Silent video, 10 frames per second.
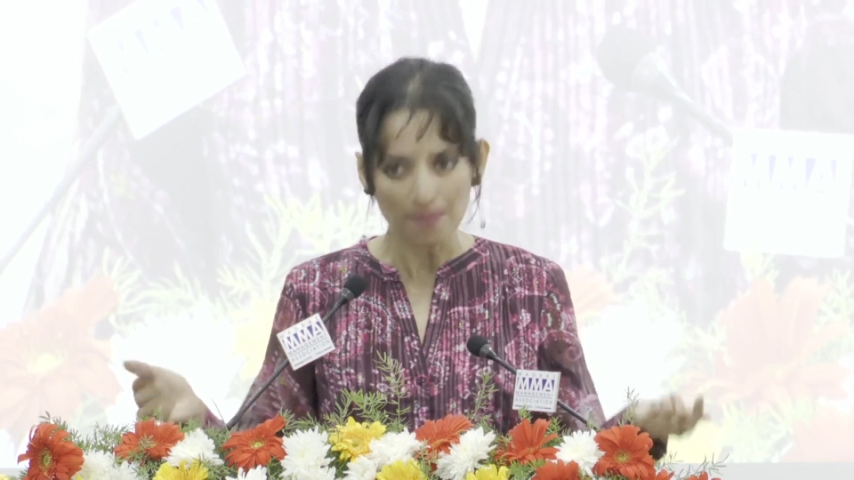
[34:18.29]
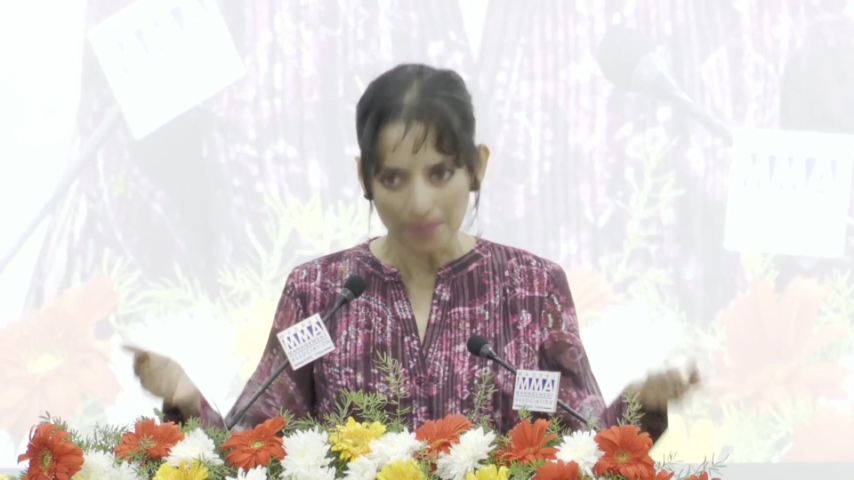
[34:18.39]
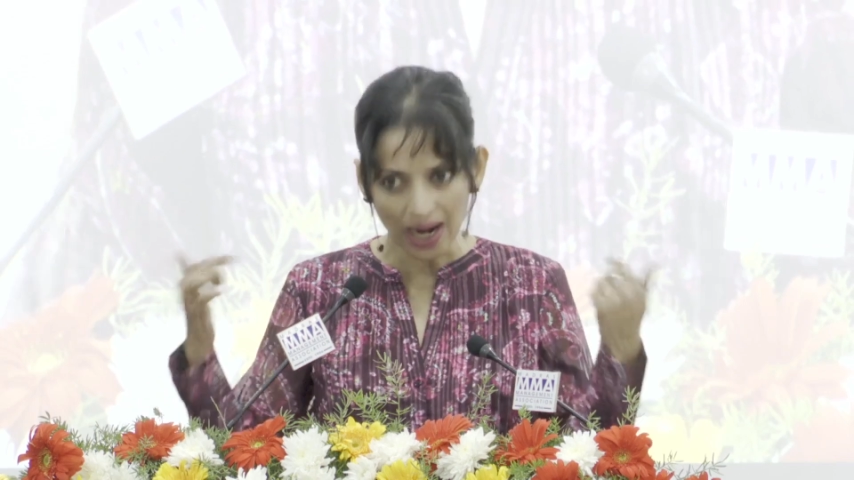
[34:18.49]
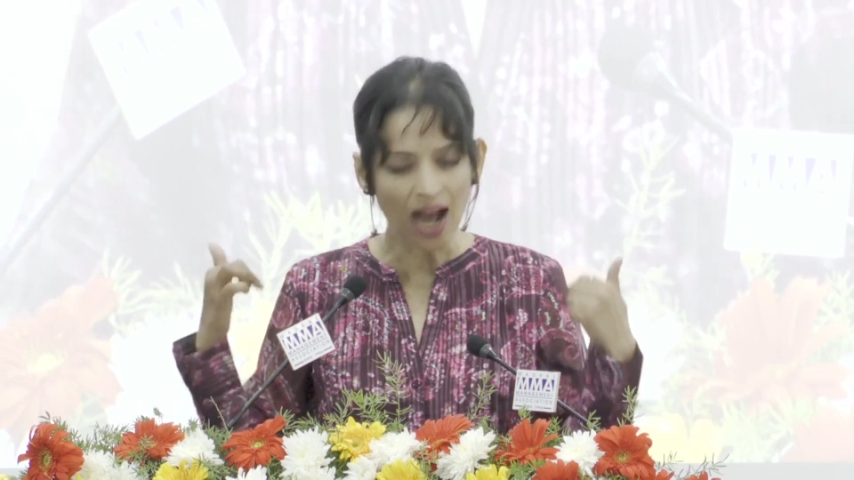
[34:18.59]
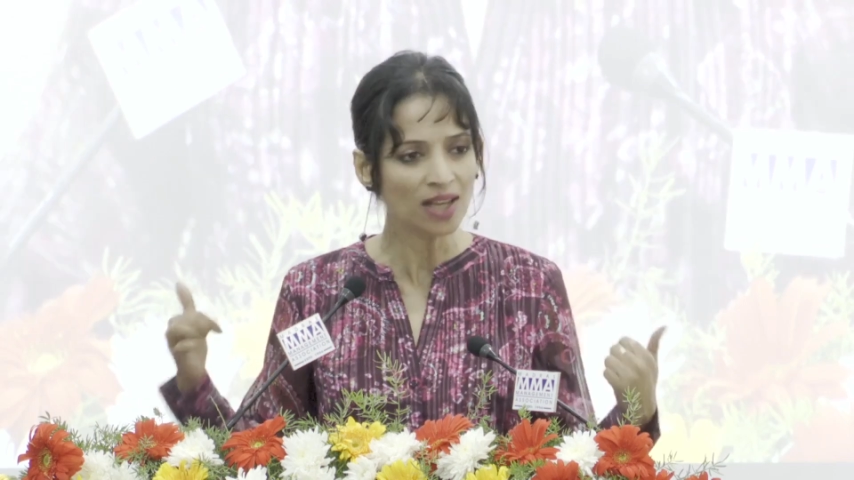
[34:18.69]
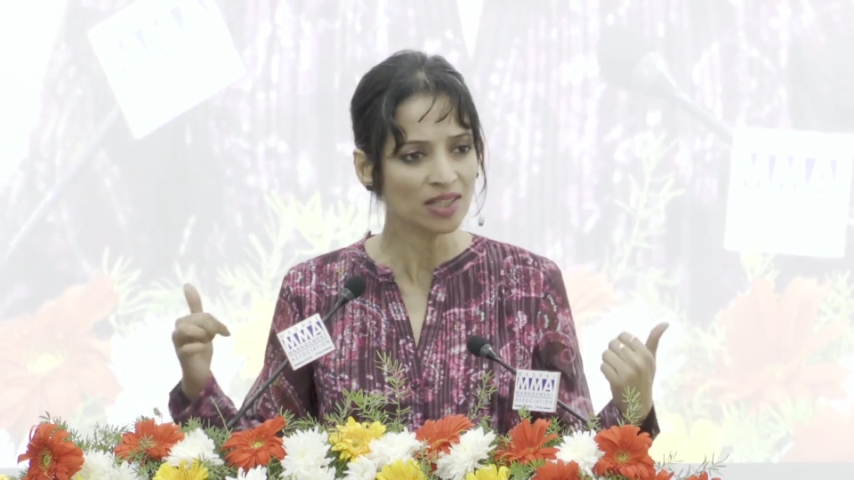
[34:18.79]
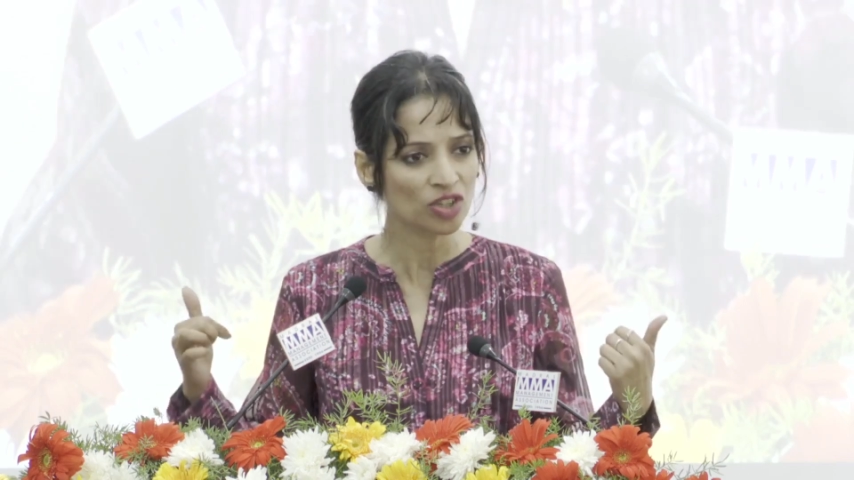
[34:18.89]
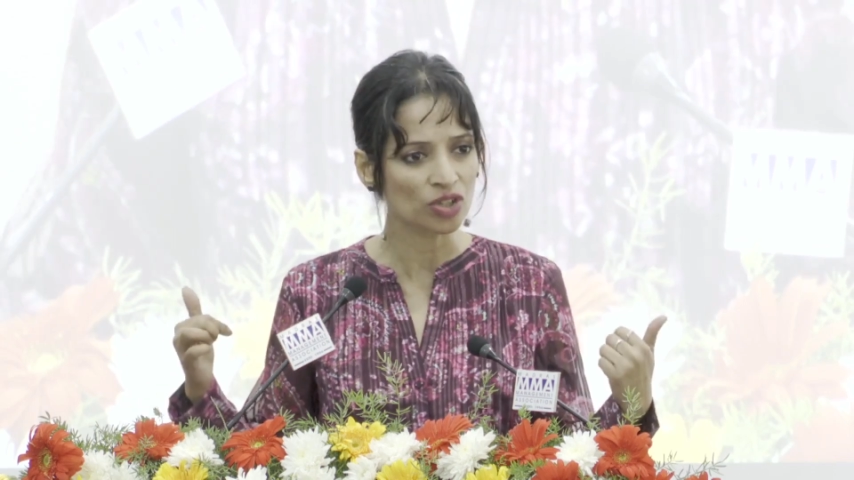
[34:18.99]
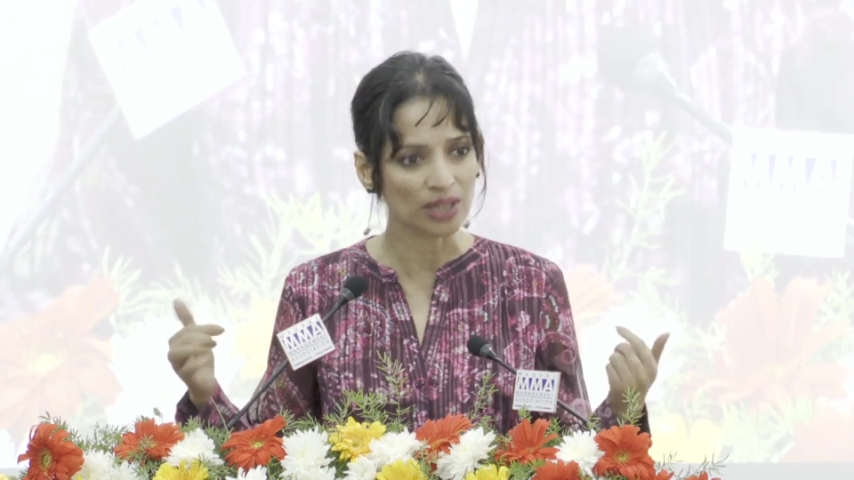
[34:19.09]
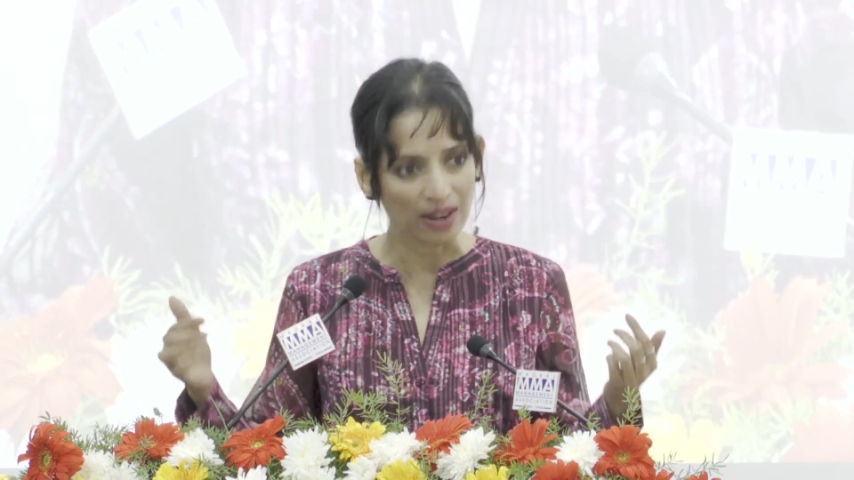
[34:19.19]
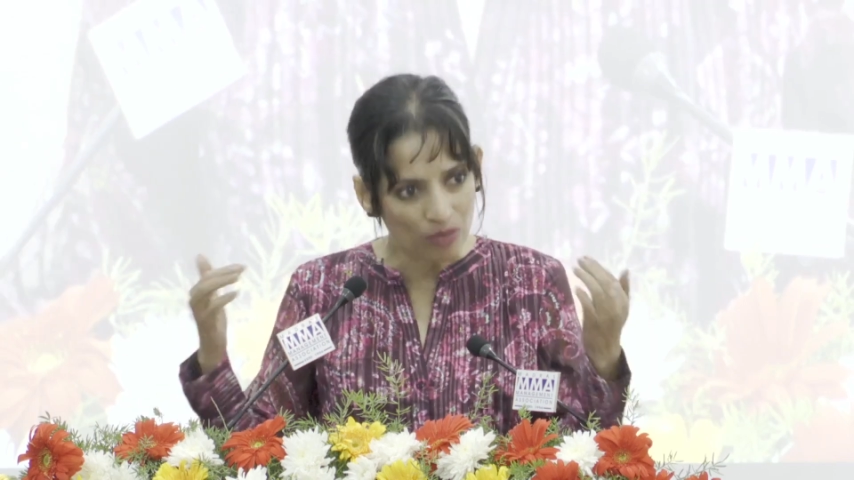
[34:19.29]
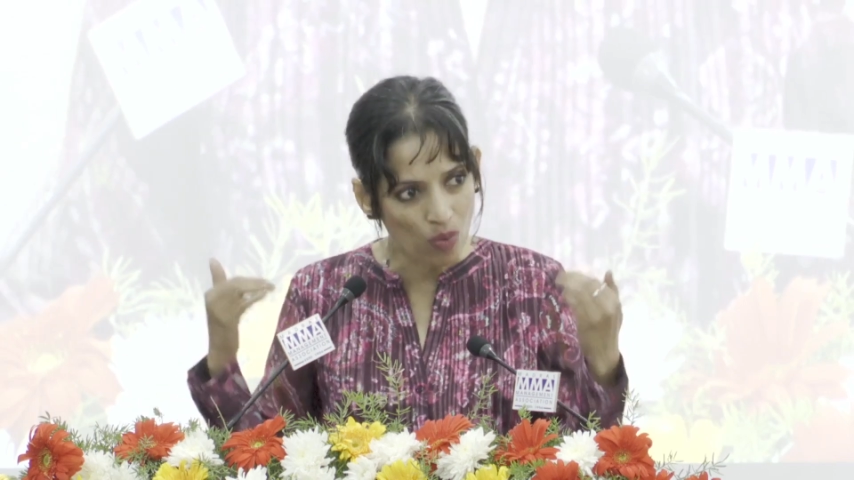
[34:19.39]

But ask yourself,